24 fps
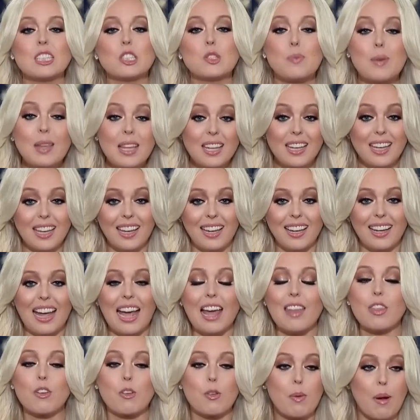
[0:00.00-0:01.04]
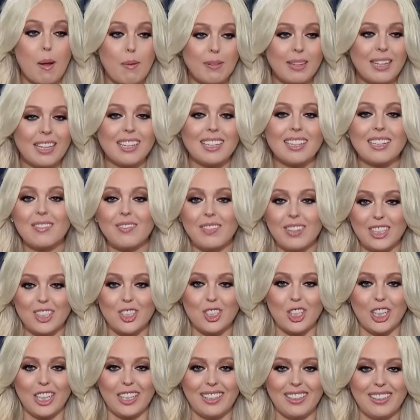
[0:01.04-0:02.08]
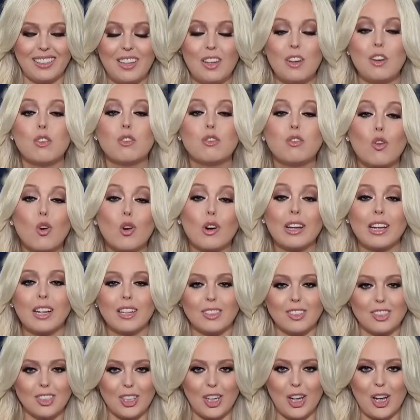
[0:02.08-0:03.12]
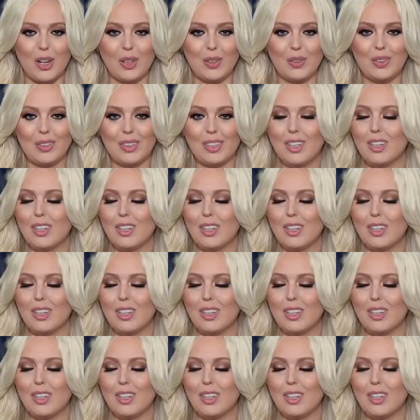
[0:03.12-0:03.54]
speaking at the Republican convention 4 years ago,